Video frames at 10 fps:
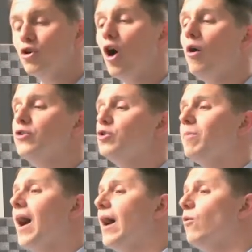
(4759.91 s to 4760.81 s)
go and you
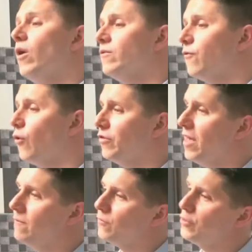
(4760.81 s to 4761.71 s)
buy one for
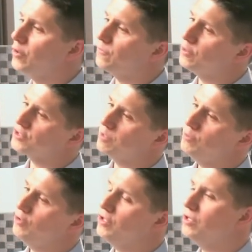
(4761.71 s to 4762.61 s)
them for their first
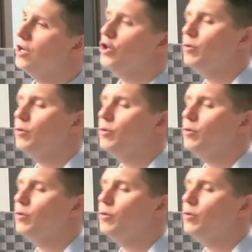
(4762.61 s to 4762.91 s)
communion,